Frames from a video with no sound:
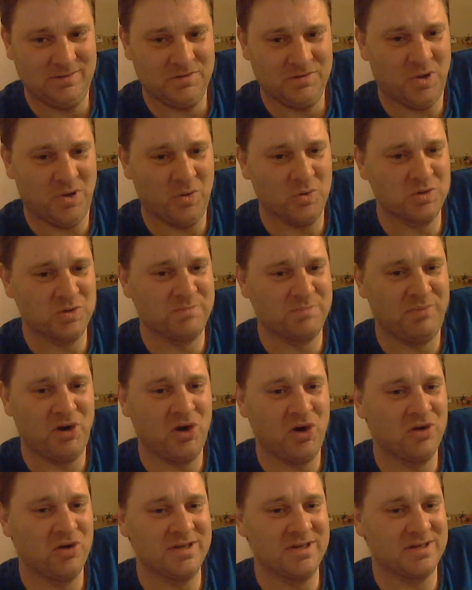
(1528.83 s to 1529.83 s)
Where I was
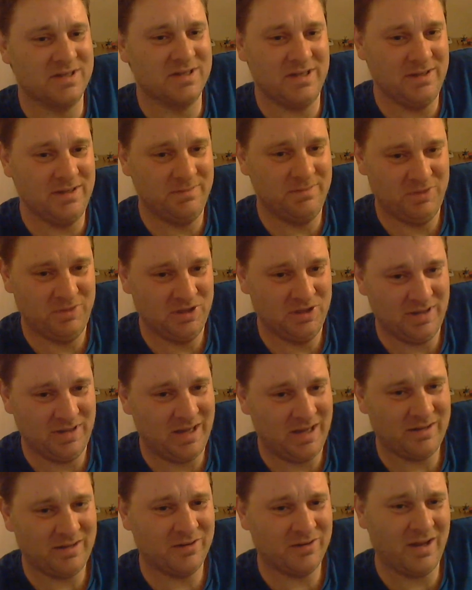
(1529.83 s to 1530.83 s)
born, you see. But
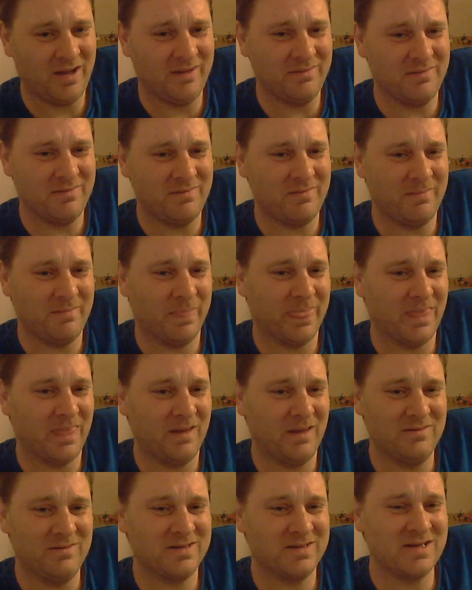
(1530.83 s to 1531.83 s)

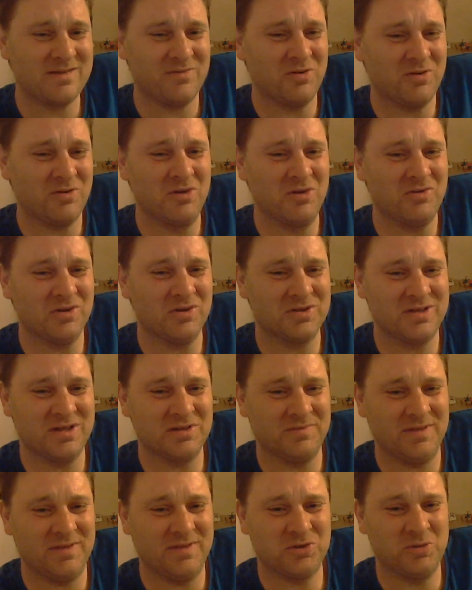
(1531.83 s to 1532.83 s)
since I've come across
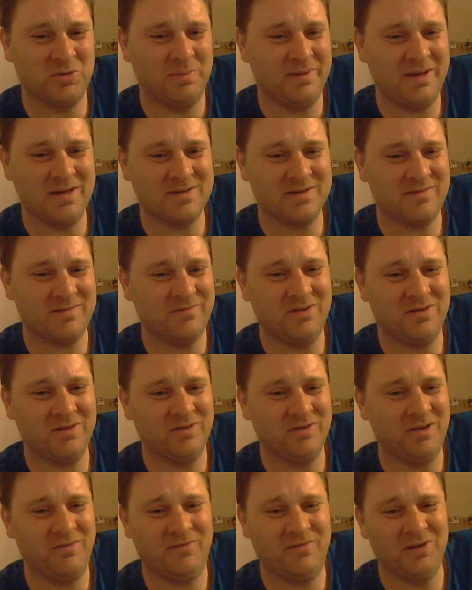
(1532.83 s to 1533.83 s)
this over the last couple of years, I've
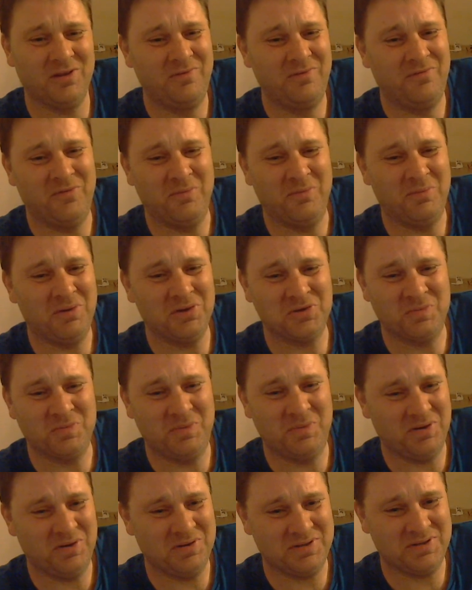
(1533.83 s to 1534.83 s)
not really followed football, to
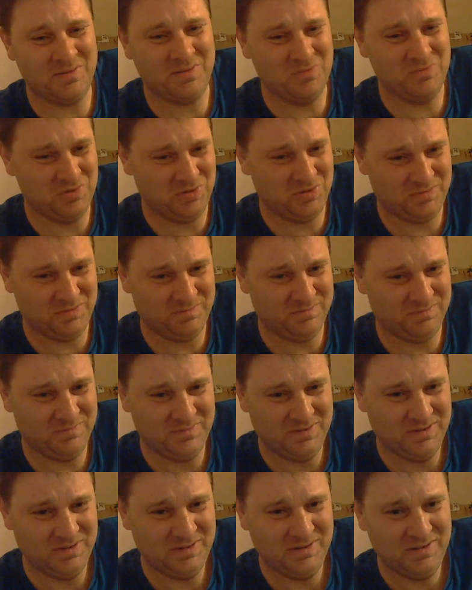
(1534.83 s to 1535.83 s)
be honest, that much.
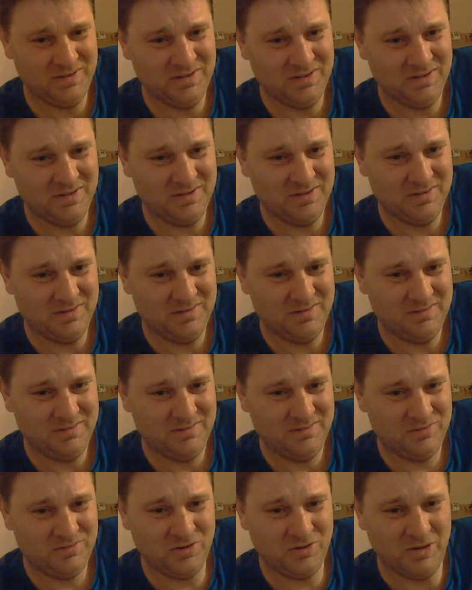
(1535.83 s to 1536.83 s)

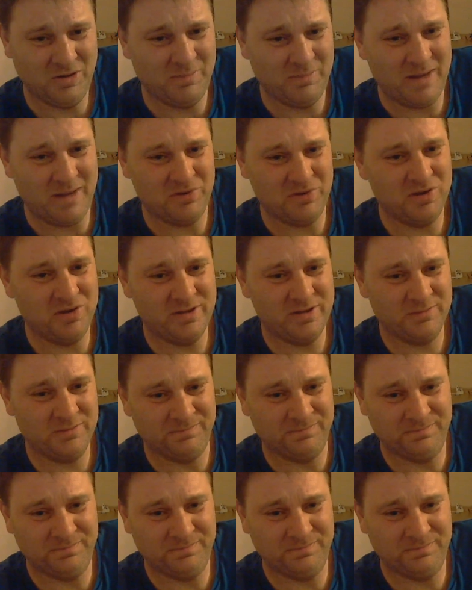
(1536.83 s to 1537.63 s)
Took a back burner.